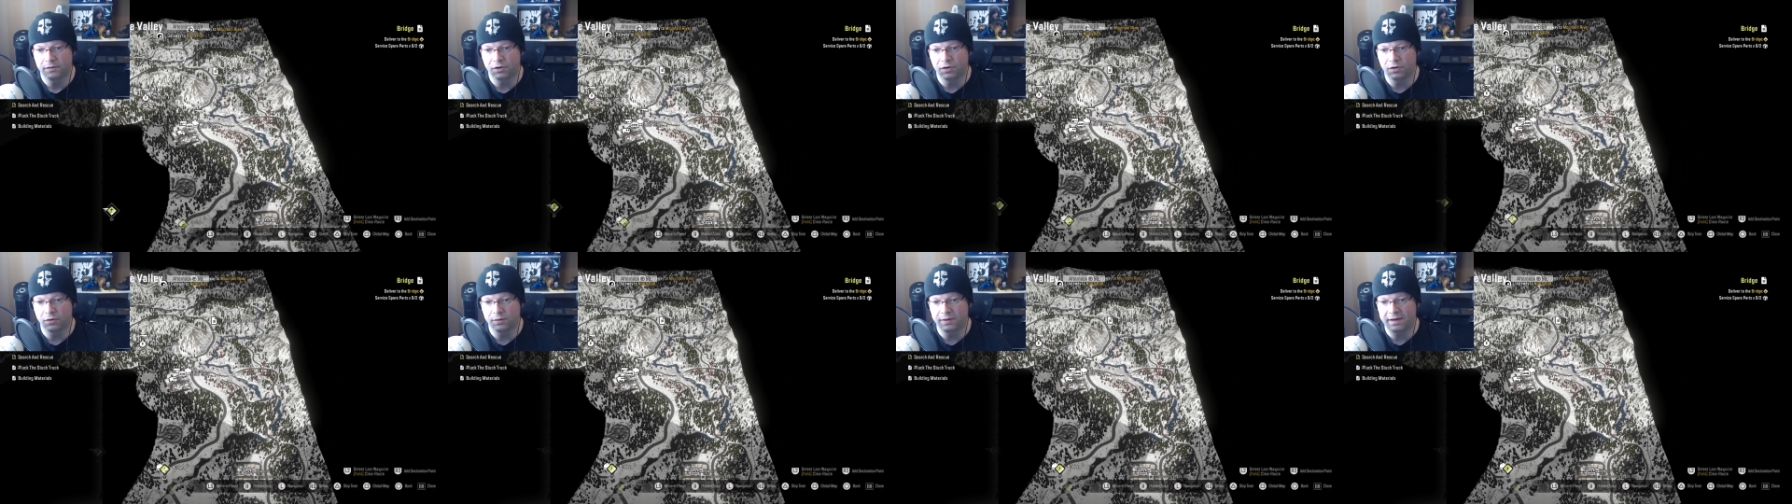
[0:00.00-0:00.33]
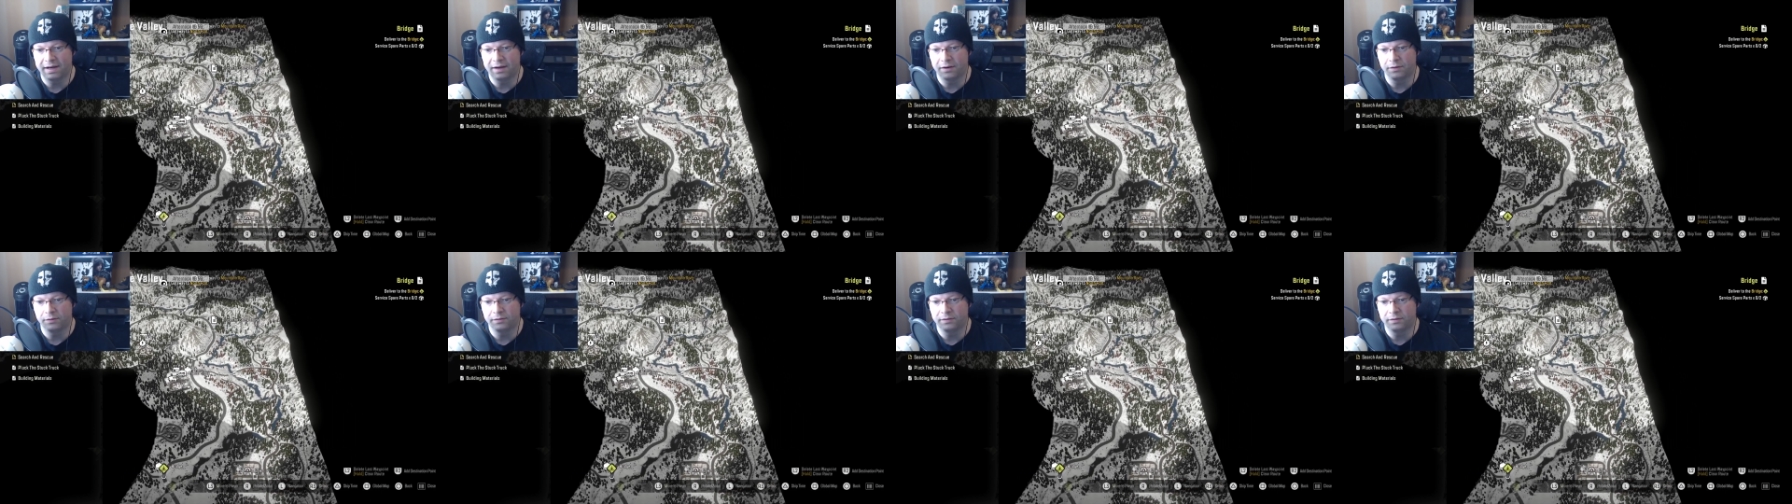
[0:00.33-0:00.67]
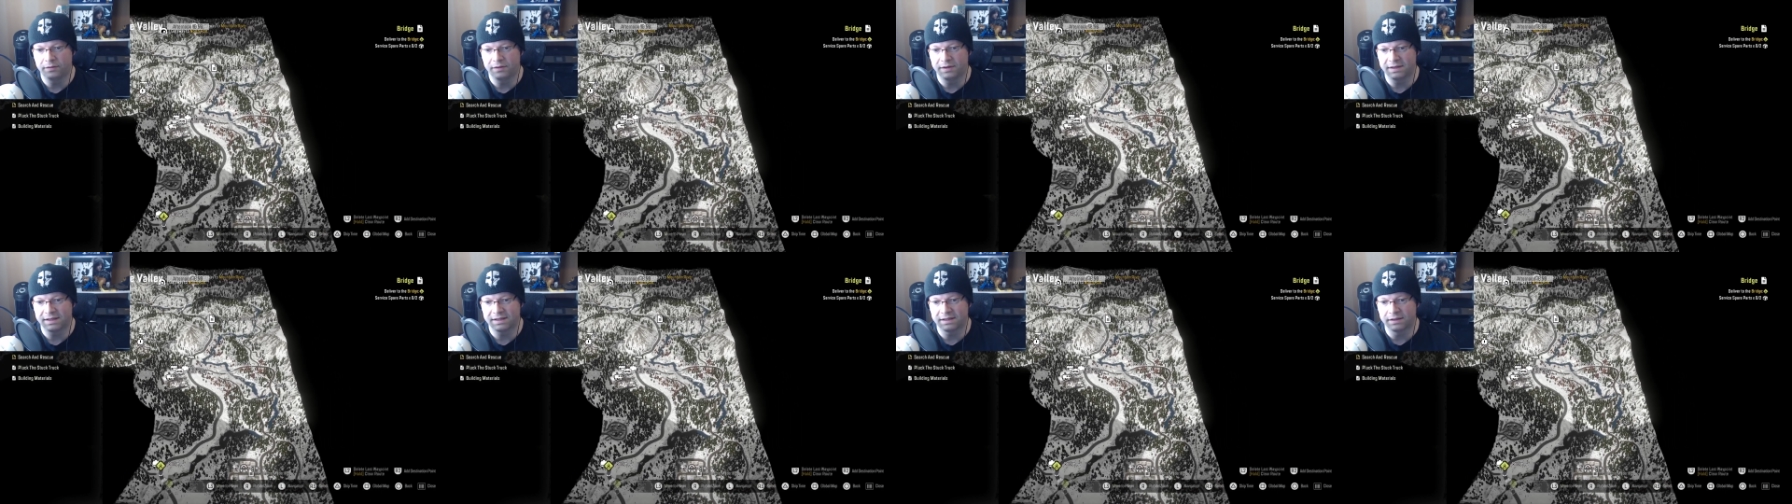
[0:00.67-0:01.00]
Go down
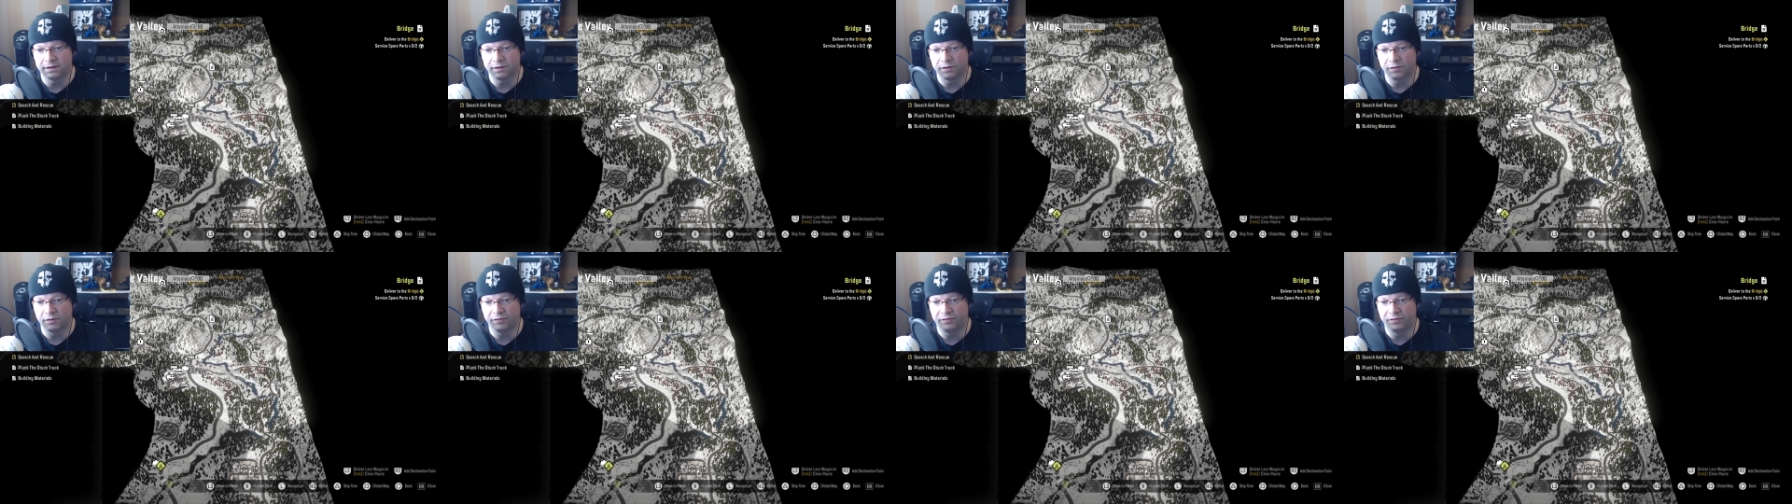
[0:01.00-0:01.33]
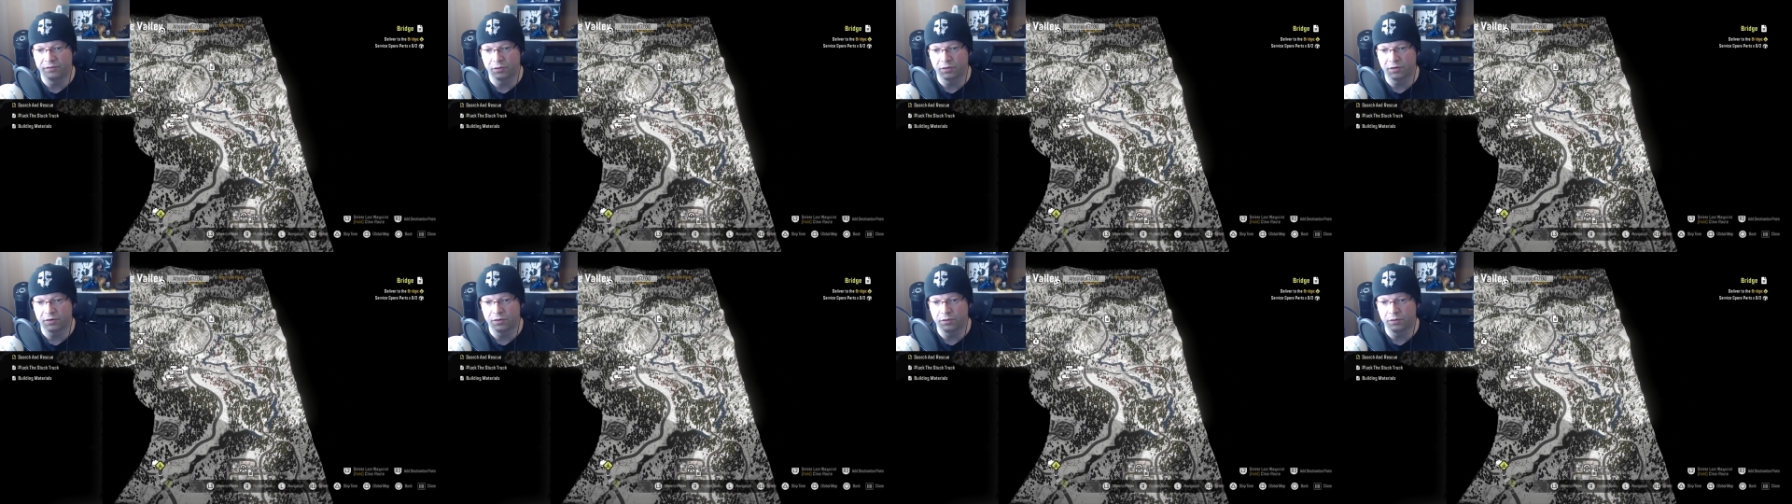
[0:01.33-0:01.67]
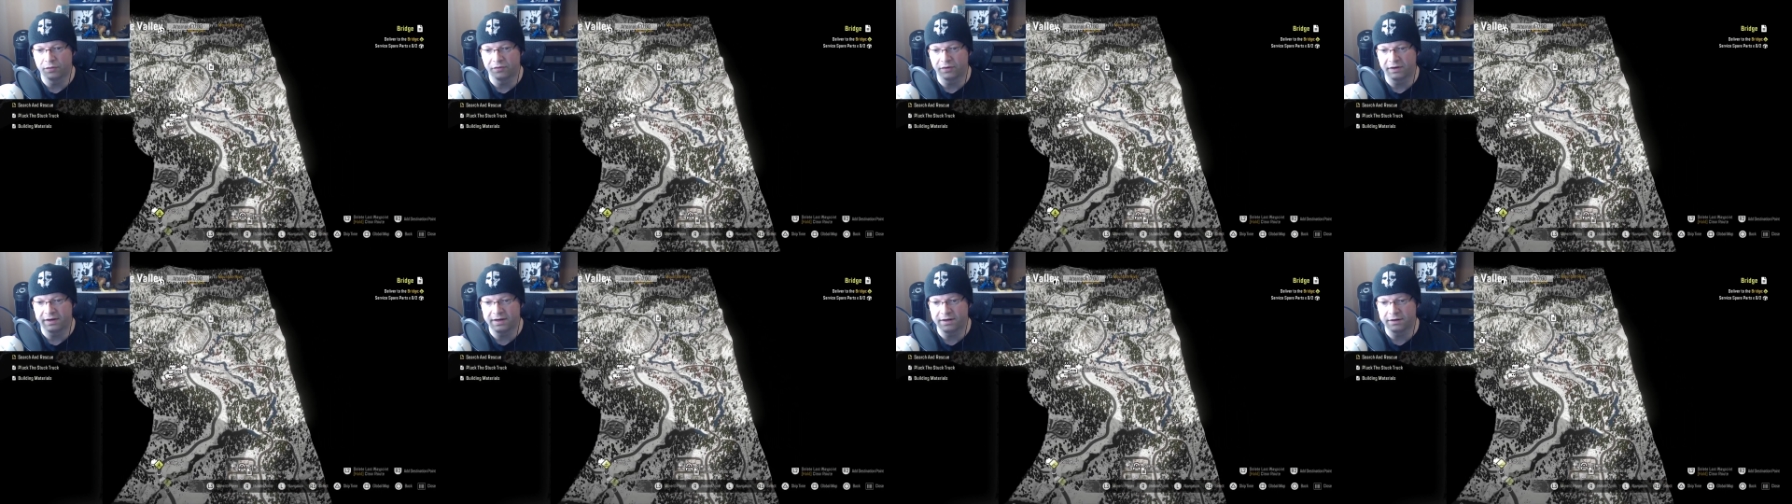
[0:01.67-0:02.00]
this little fork
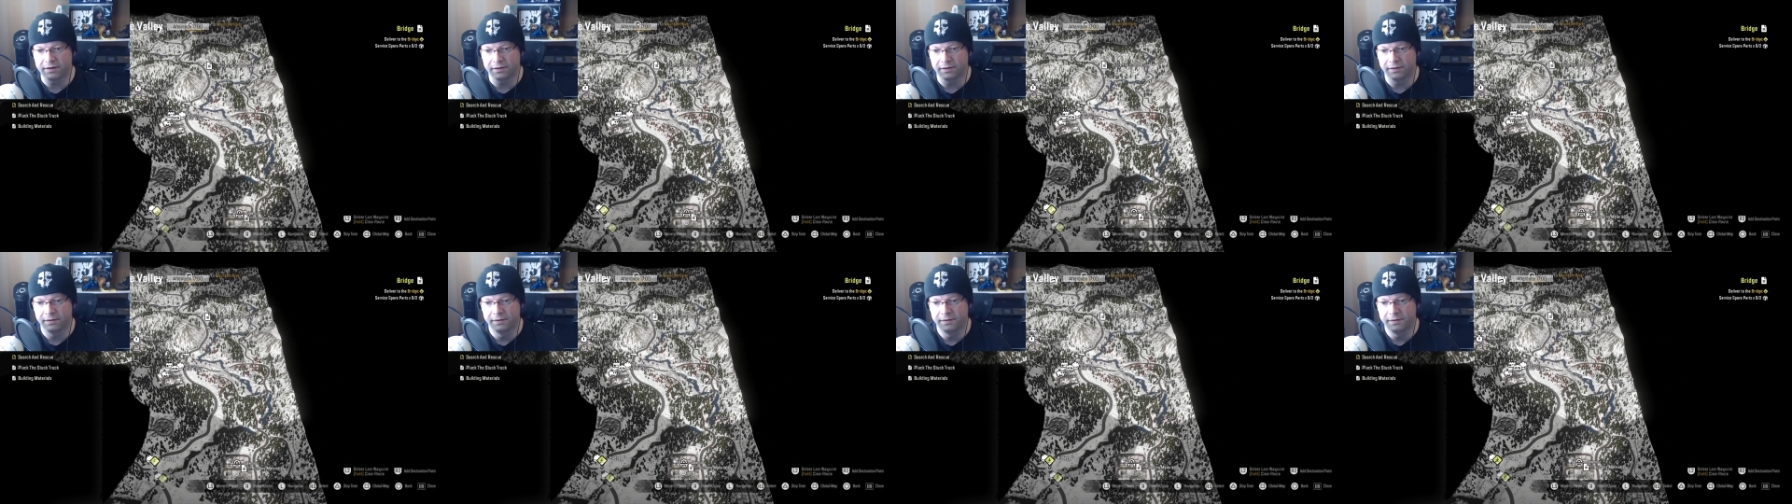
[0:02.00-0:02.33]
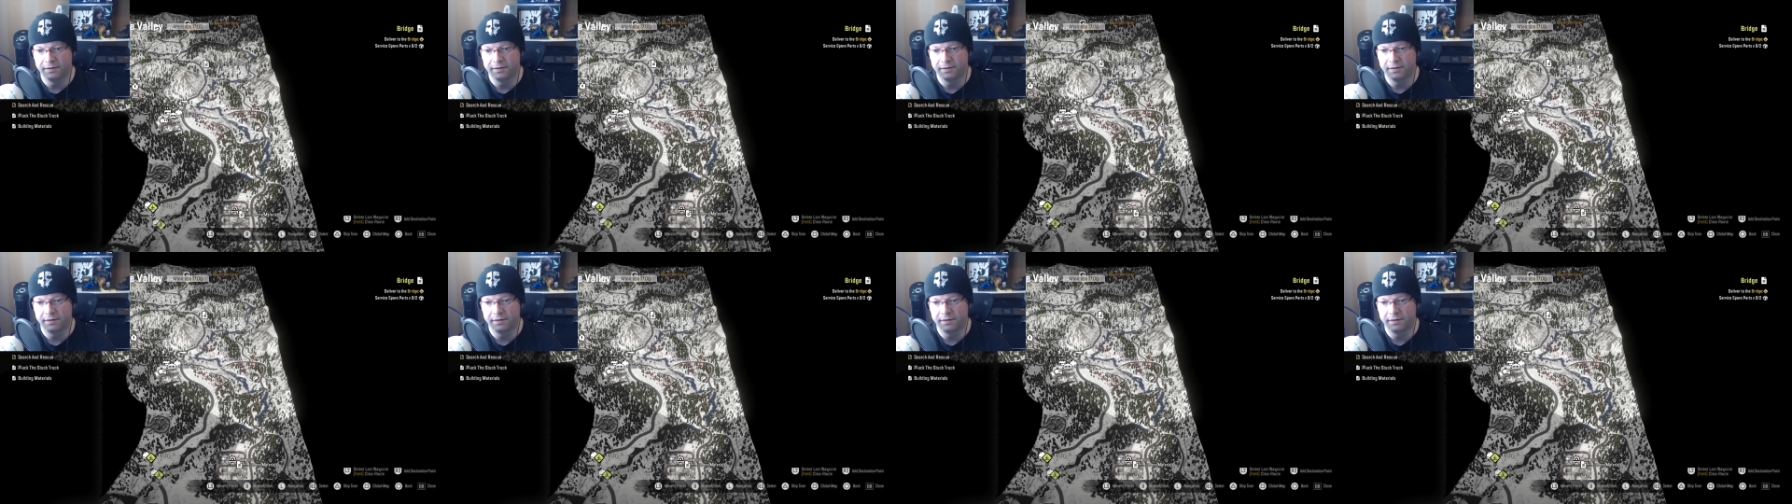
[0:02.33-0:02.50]
over here.